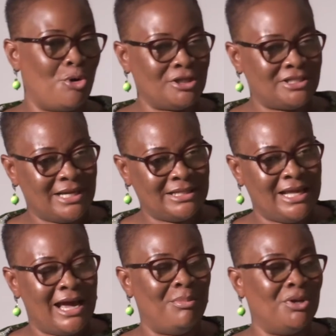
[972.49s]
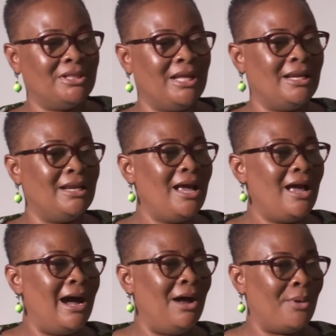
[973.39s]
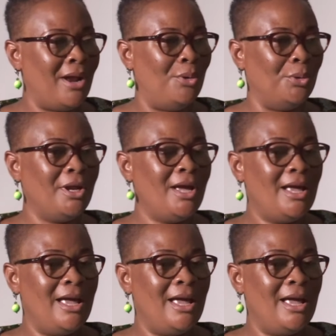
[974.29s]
courts that they are building around.